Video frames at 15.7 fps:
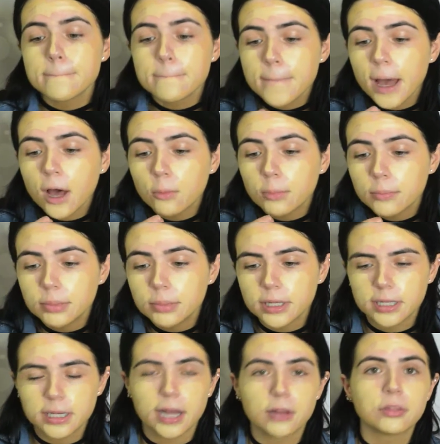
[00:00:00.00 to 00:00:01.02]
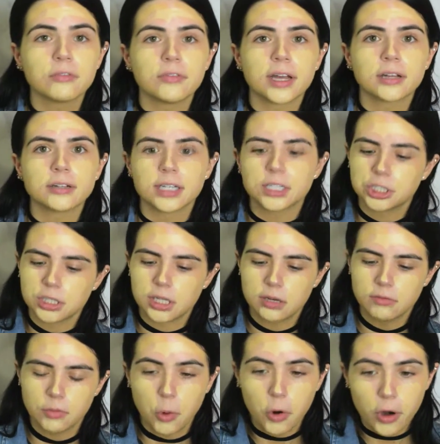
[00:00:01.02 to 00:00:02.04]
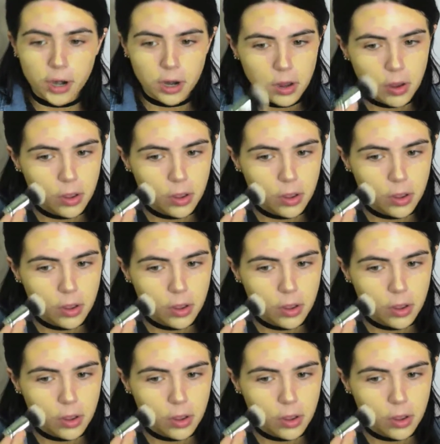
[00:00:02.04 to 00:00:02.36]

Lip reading: help blend out the foundation even more.